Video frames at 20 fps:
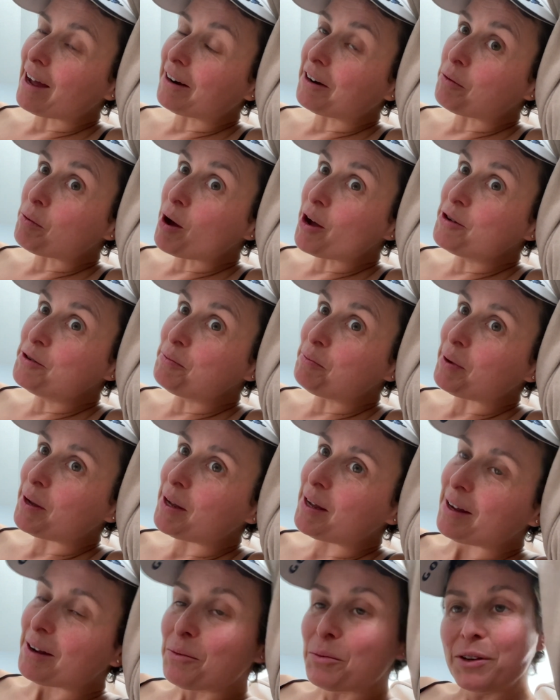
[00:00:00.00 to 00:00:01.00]
and I'm
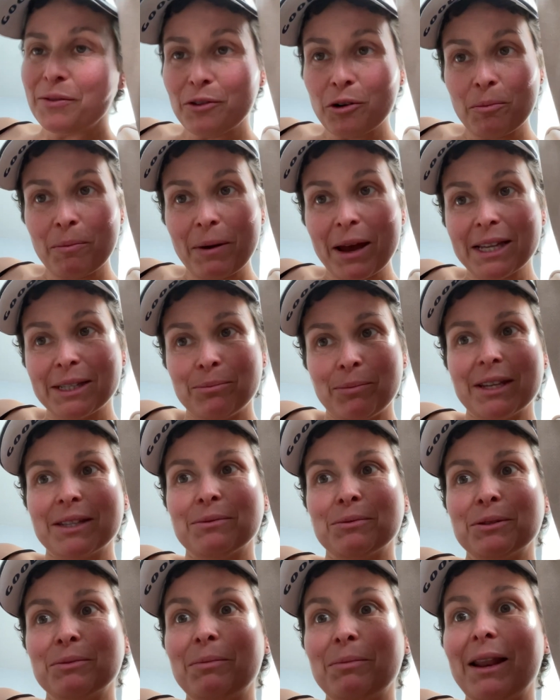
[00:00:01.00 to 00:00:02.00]
hoping one of your best
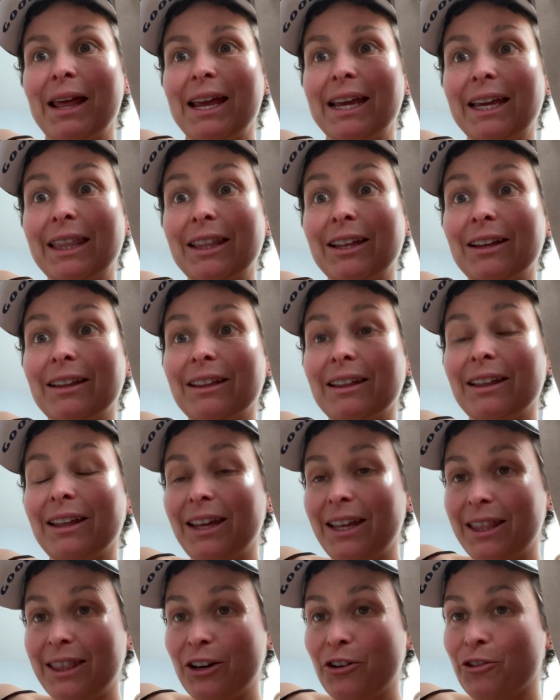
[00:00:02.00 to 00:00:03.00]
bits was playing
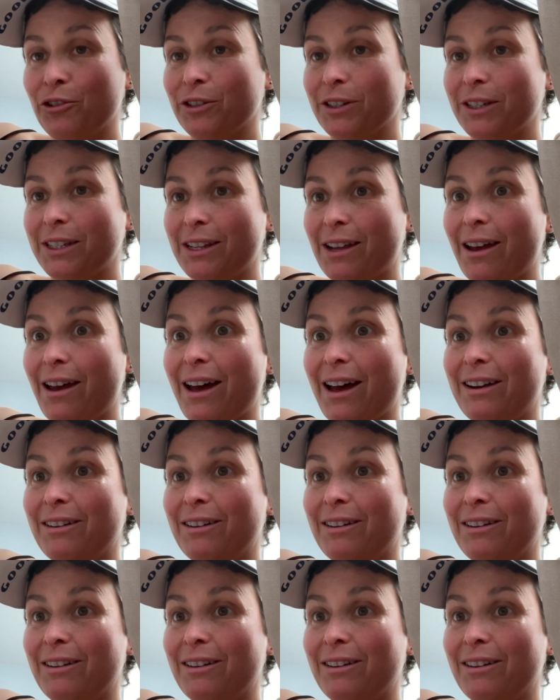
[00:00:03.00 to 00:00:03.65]
in the concert,